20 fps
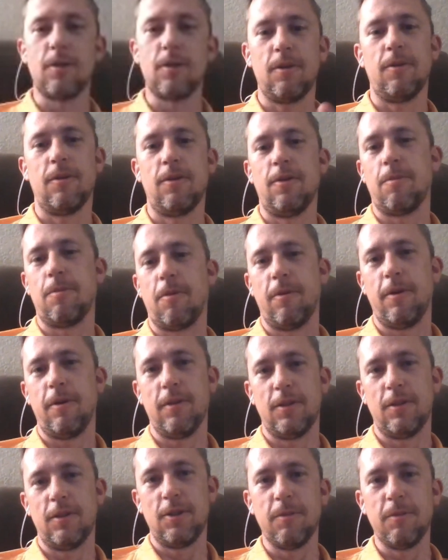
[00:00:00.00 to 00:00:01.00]
with your point
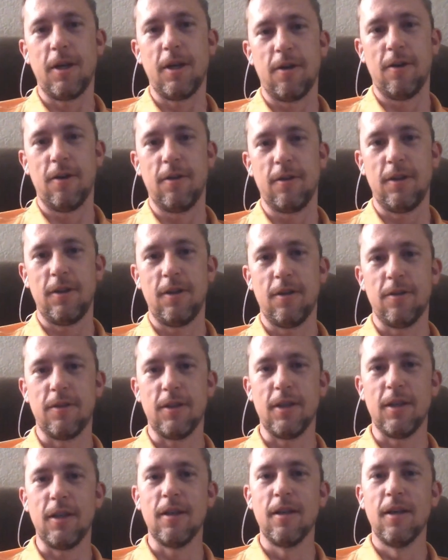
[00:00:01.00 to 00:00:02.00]
that you made earlier
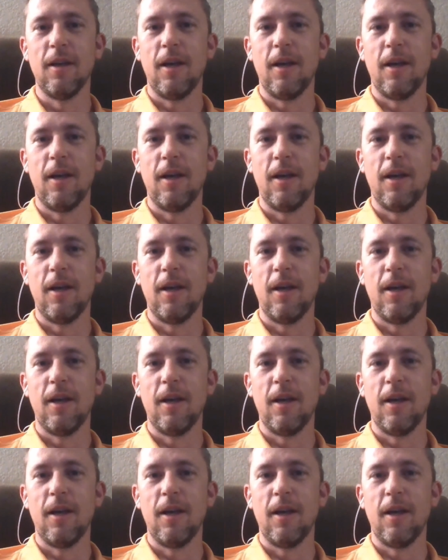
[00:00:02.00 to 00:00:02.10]
that